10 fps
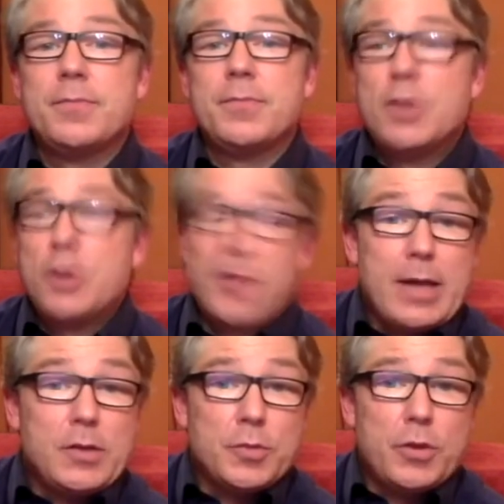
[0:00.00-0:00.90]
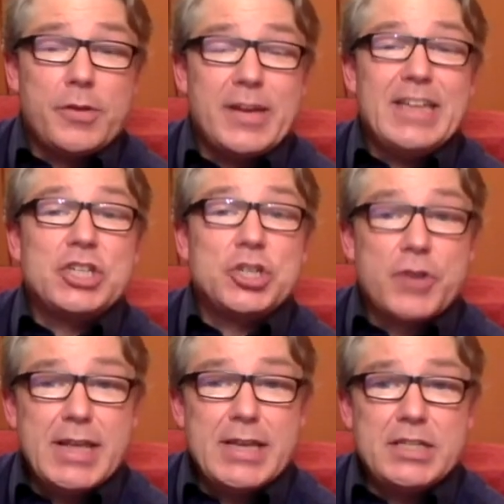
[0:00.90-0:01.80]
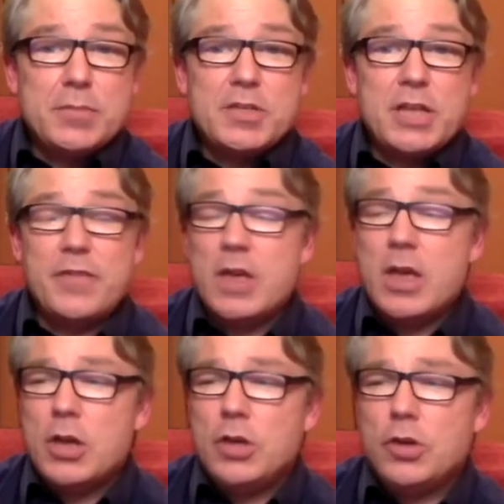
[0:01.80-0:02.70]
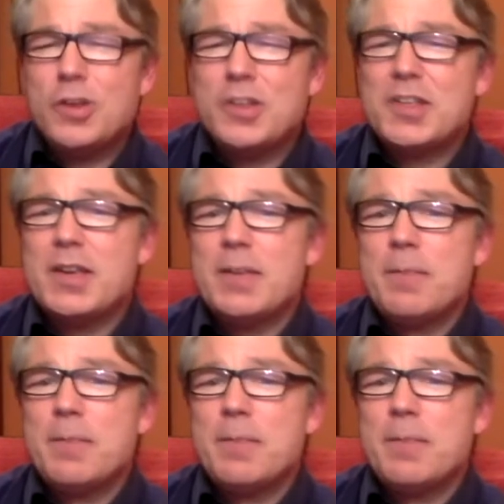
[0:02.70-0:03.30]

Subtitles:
You know, the elder brother estranged himself. You could say